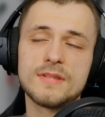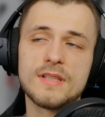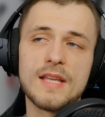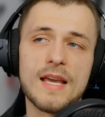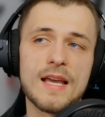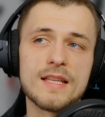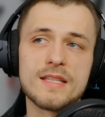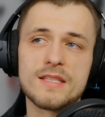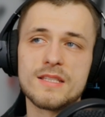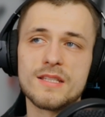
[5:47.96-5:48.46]

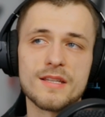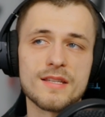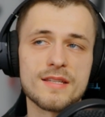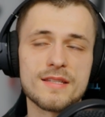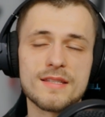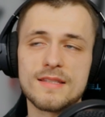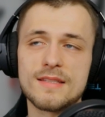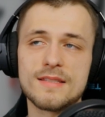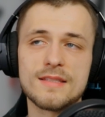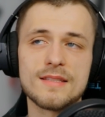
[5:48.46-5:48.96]
that
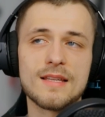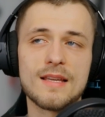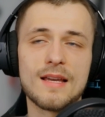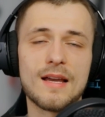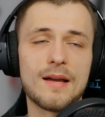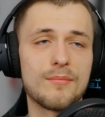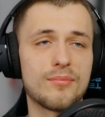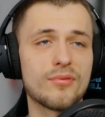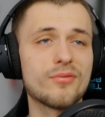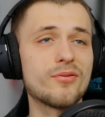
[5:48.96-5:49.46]
just
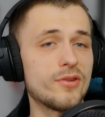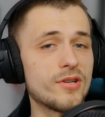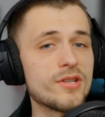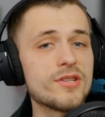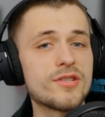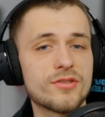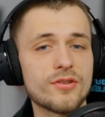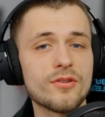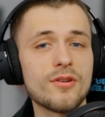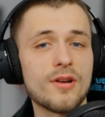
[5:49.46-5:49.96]
I'm pretty
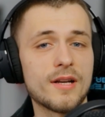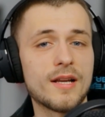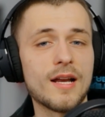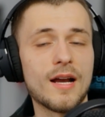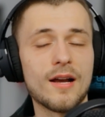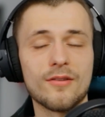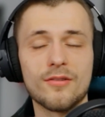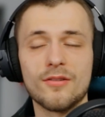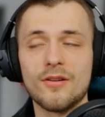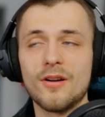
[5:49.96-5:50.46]
sure I
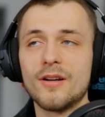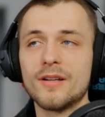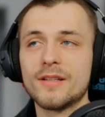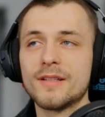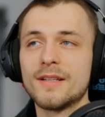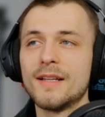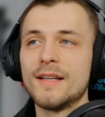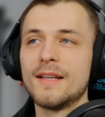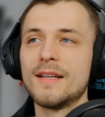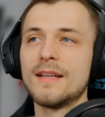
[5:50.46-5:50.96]
got wrong.
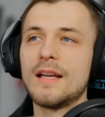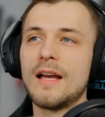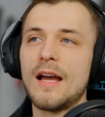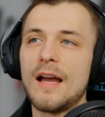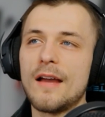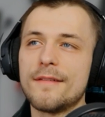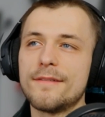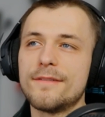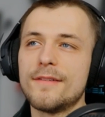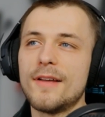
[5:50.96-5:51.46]

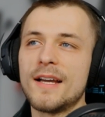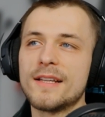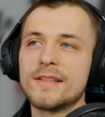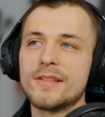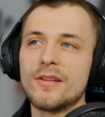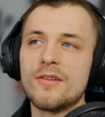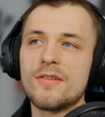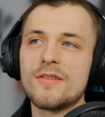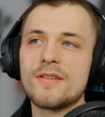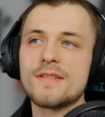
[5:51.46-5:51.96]
I flag
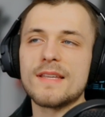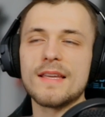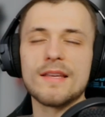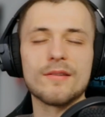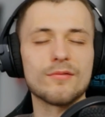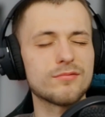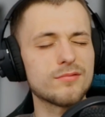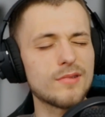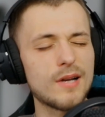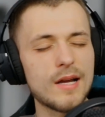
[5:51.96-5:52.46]
those,
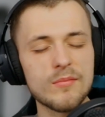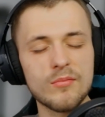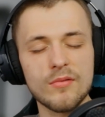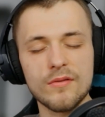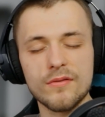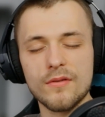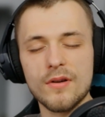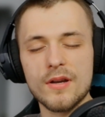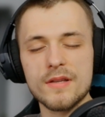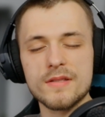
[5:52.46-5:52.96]
and right
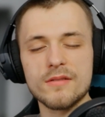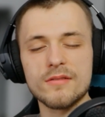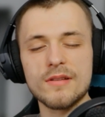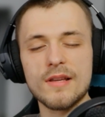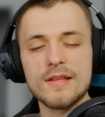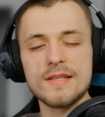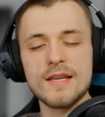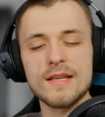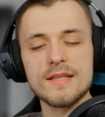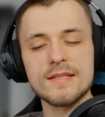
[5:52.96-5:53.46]
before I turn
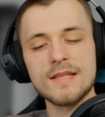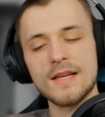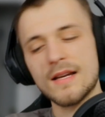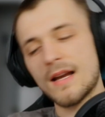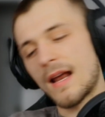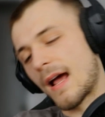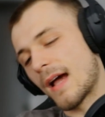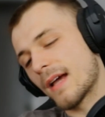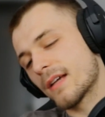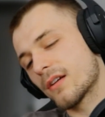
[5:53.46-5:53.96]
that test in,
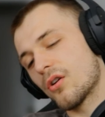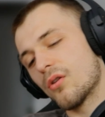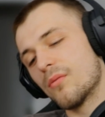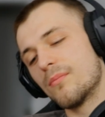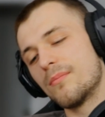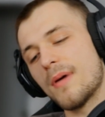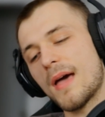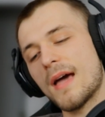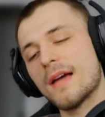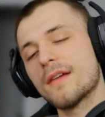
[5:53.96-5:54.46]
I go
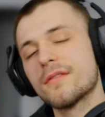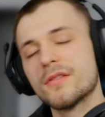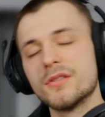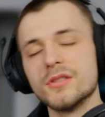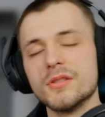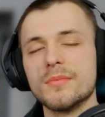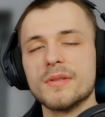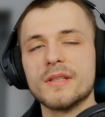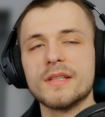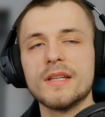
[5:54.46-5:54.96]
back to
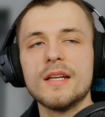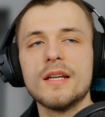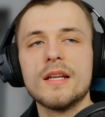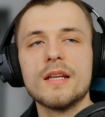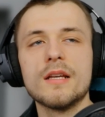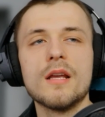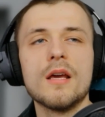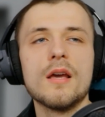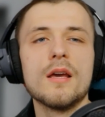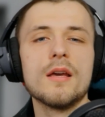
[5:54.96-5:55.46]
the
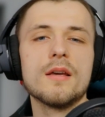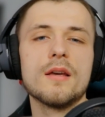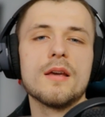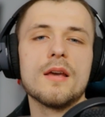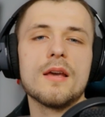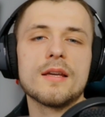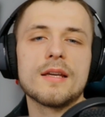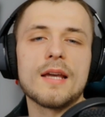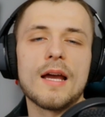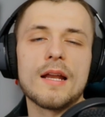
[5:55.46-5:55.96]
beginning,
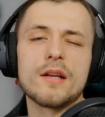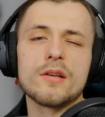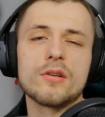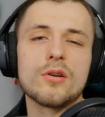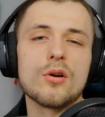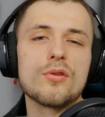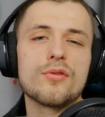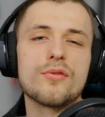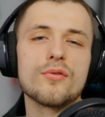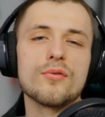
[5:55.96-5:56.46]
kind of
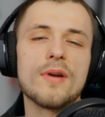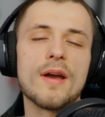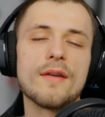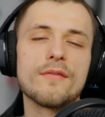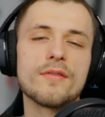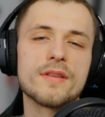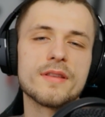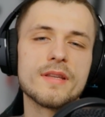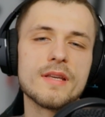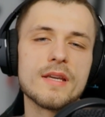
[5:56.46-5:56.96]
go through
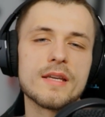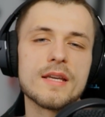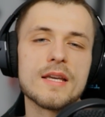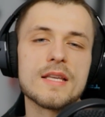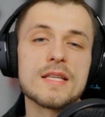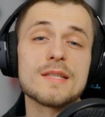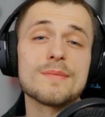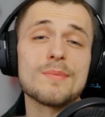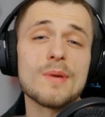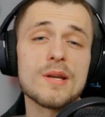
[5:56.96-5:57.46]
everything
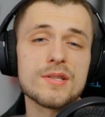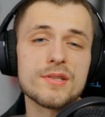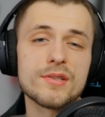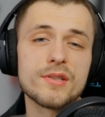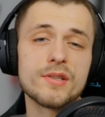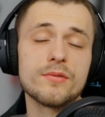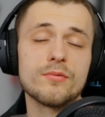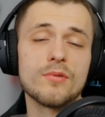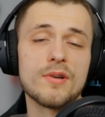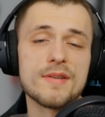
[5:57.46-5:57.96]
again,
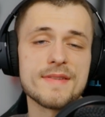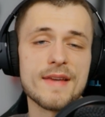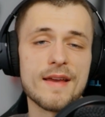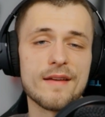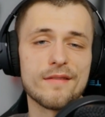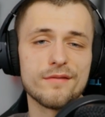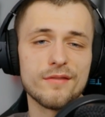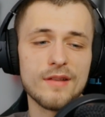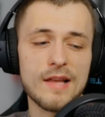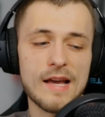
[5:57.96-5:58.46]
especially ones I
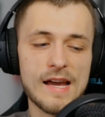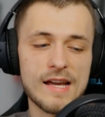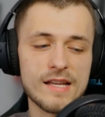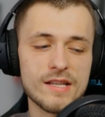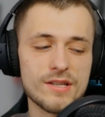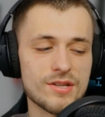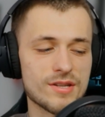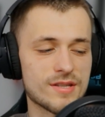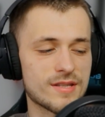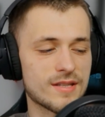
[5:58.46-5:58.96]

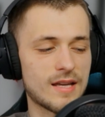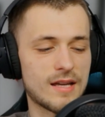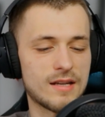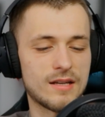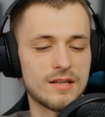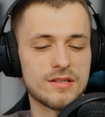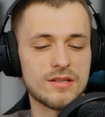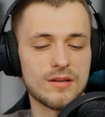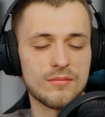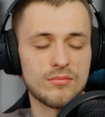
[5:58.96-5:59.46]
flagged, just kind
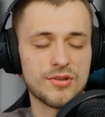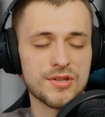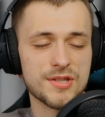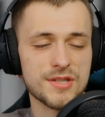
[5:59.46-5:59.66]
of double